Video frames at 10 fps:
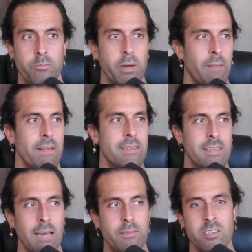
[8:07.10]
But I'm not the
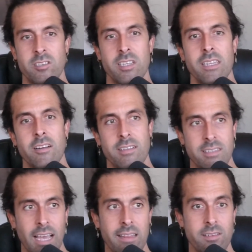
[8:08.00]
type to just sit there in
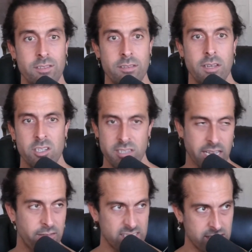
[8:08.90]
silence. Just
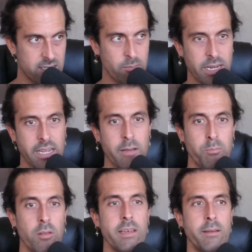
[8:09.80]
like if I see somebody getting
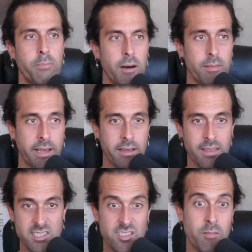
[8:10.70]
bullied in public,
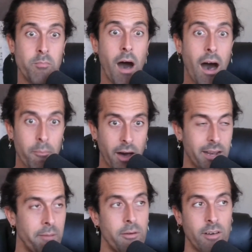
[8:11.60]
unless it's a mob on
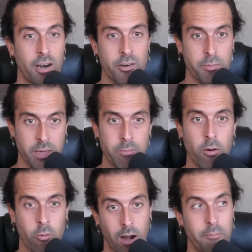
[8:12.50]
him of 100
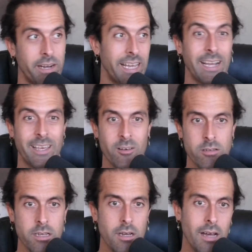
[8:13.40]
people where I'm going to get
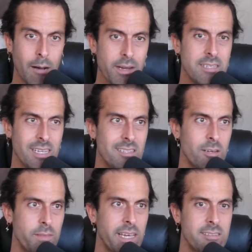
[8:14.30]
killed, I'm going to say
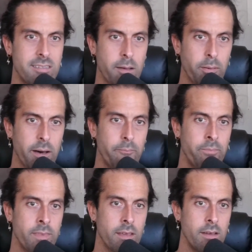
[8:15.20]
something and step up.
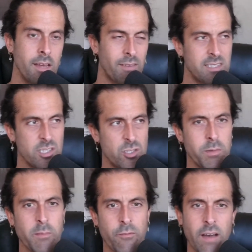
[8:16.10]
If I see two
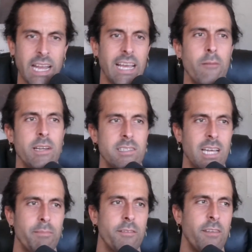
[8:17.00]
people fighting, I'm going to
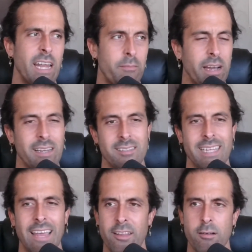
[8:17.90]
stop the fight. I'm not going to
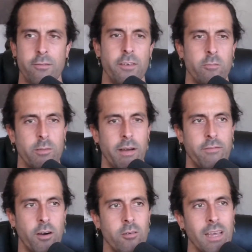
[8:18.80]
stand there and film with my
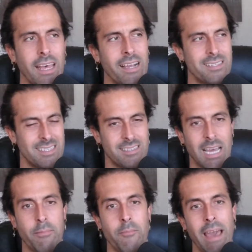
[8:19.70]
phone because that's the
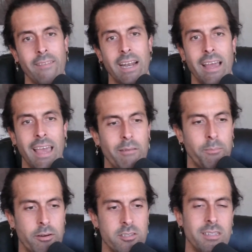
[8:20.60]
type of man that I am
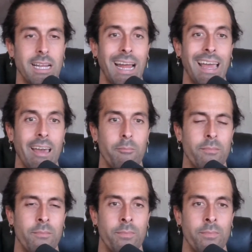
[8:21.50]
and person that I am.